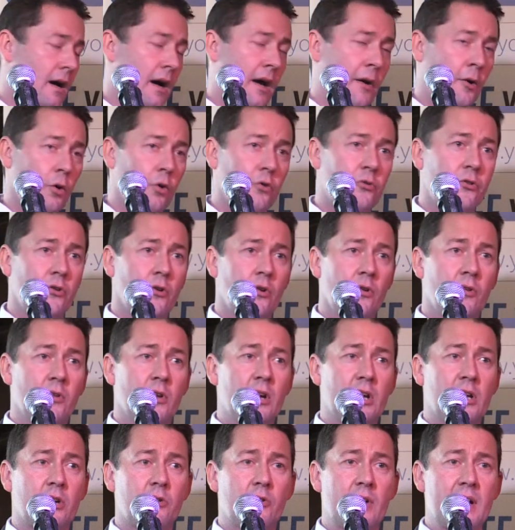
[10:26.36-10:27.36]
And also
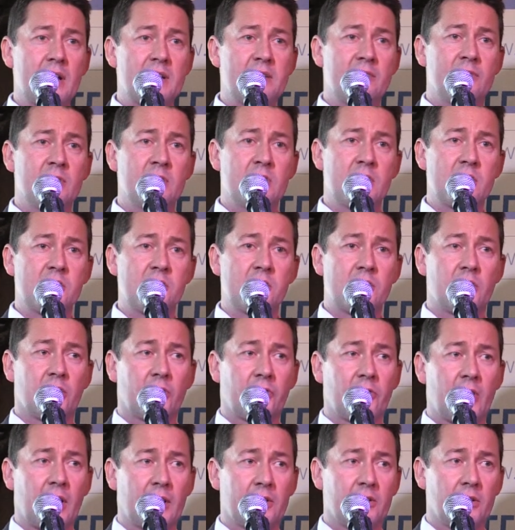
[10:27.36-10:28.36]
the creative and
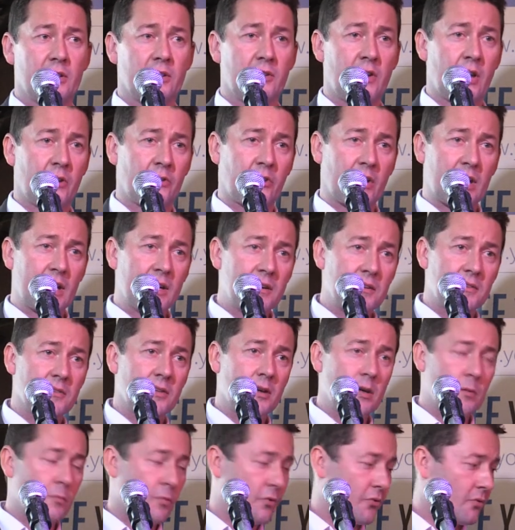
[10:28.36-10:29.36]
digital sector, and that's a key
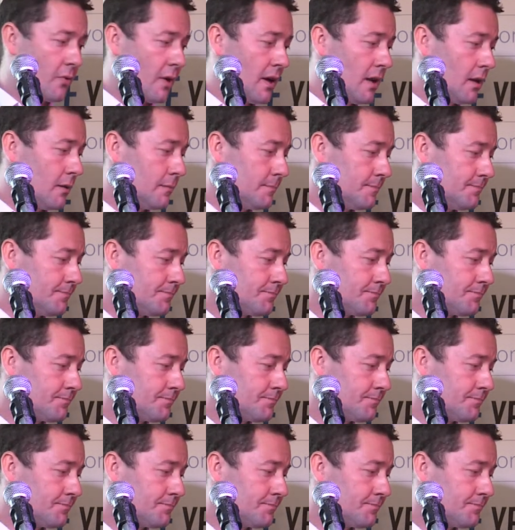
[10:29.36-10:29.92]
theme as well.